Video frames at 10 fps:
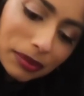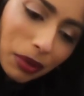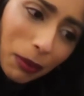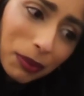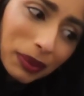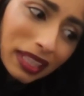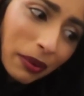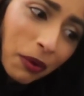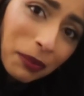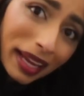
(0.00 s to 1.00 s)
probably
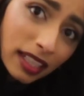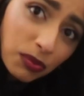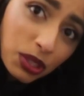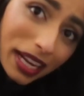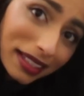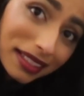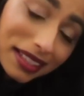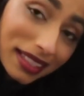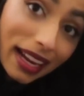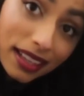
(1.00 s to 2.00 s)
they won't be as protected
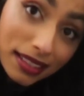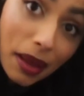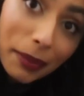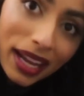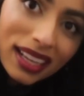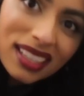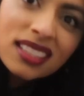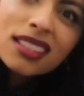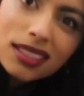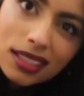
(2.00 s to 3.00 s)
because that cassette bag
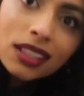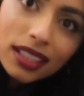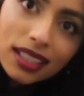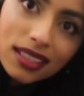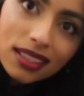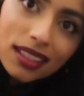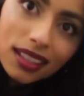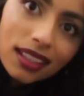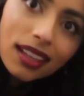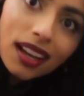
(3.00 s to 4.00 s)
is
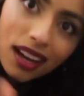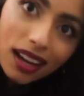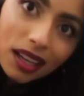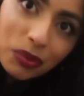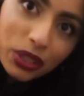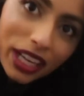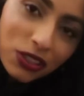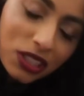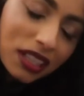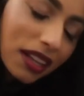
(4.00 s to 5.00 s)
seriously a good
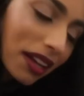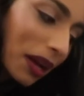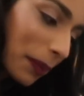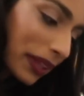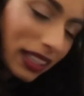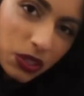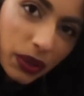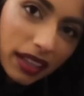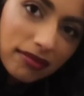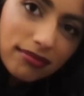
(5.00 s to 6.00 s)
protection, but that's
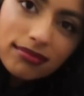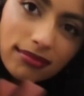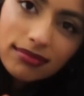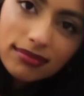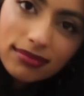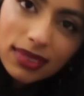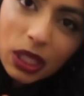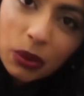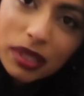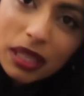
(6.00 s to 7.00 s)
okay.
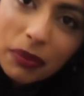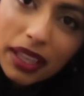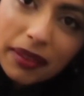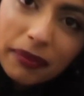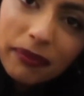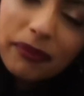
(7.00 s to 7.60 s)
It'll be something.